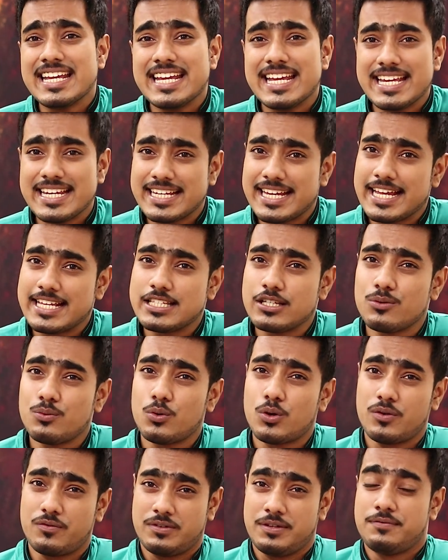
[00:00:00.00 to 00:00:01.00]
in case you
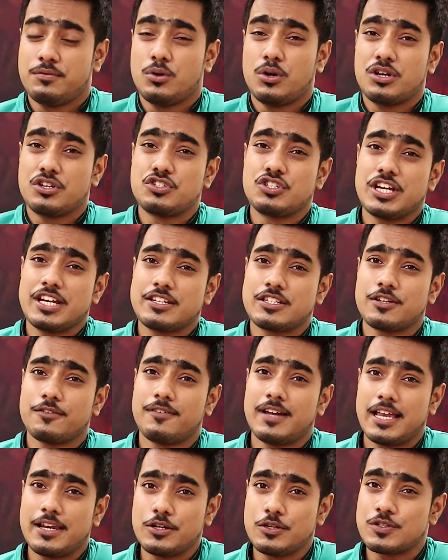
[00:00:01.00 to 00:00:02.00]
want if you want to change the
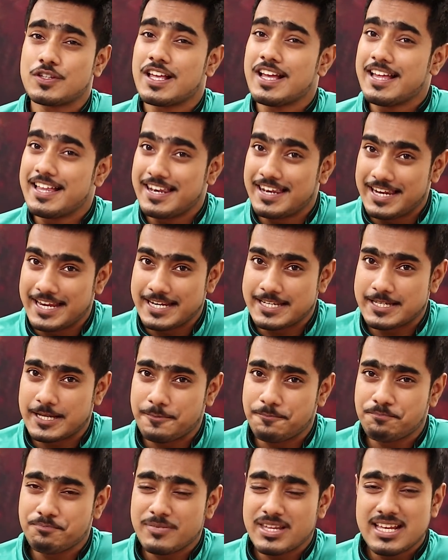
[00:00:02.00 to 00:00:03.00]
values later
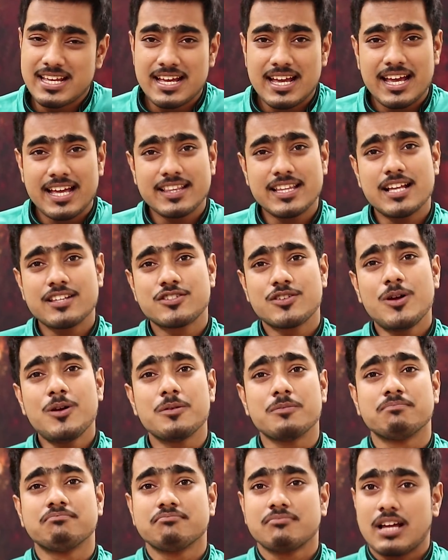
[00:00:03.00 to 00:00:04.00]
and that's
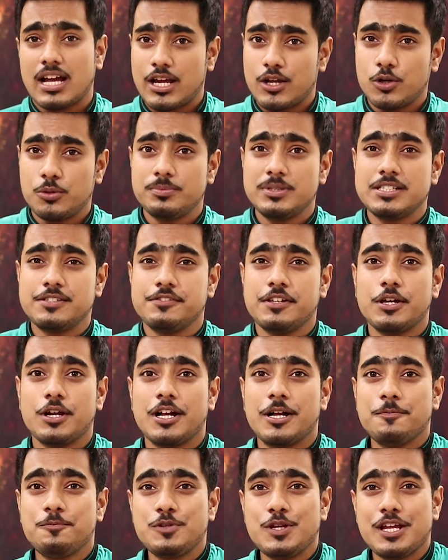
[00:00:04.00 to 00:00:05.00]
all i hope this video
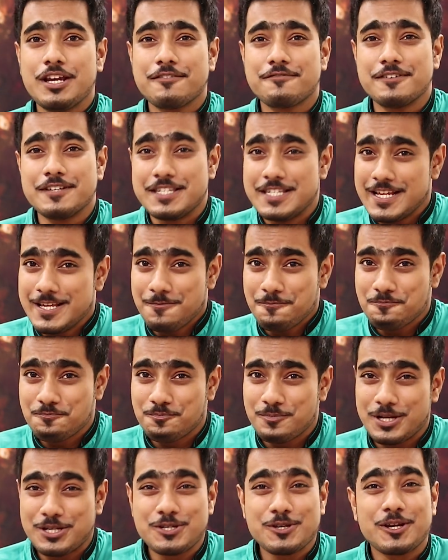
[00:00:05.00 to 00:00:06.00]
helped you and if it did
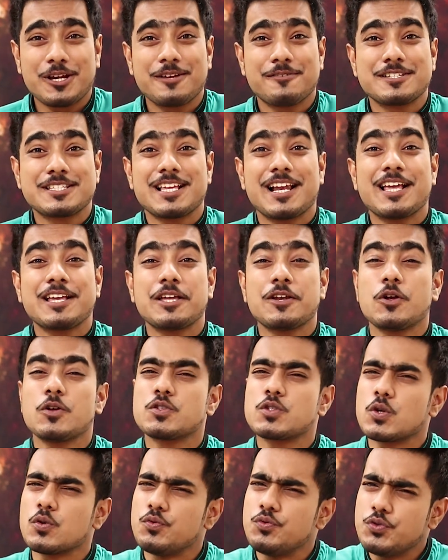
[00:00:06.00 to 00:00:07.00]
make sure to give us a like and
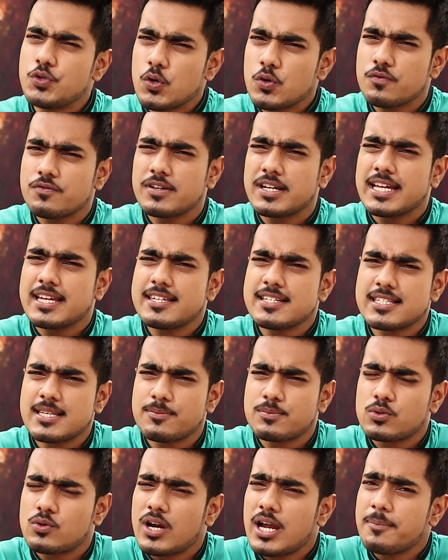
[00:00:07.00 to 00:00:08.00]
also don't forget to
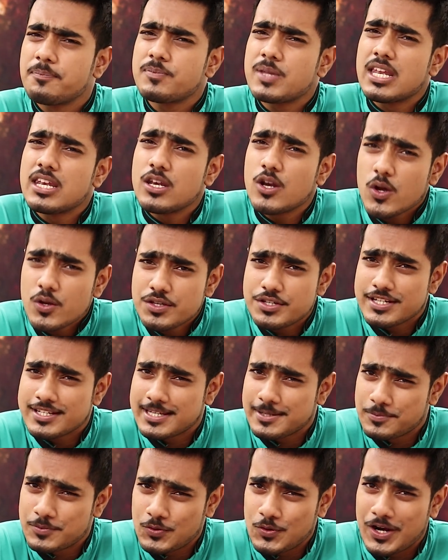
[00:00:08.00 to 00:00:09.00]
subscribe and not just
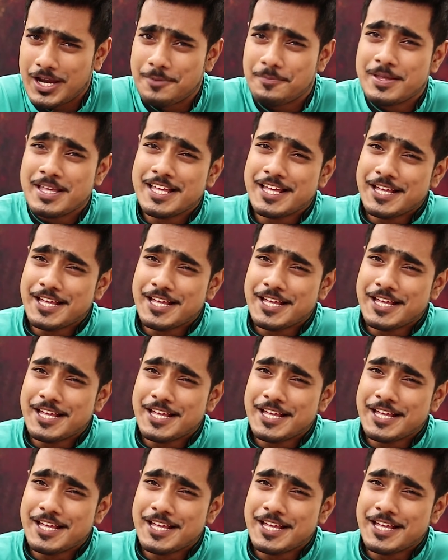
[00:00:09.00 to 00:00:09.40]
subscribe